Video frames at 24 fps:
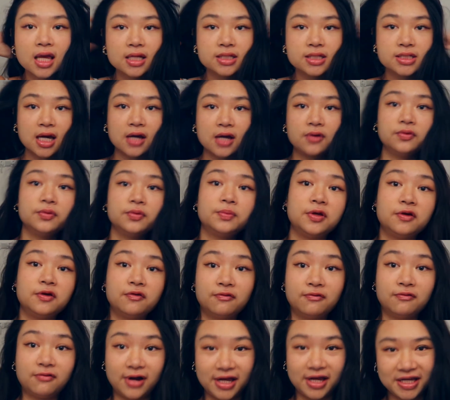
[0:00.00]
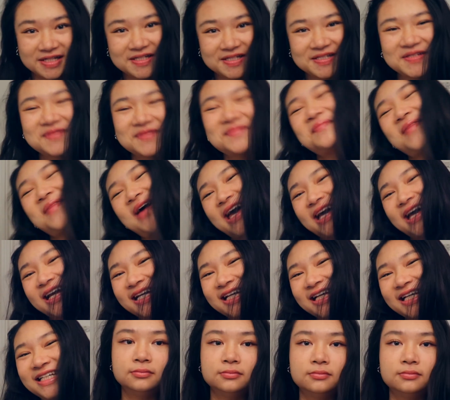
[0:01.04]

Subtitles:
and I will be right back.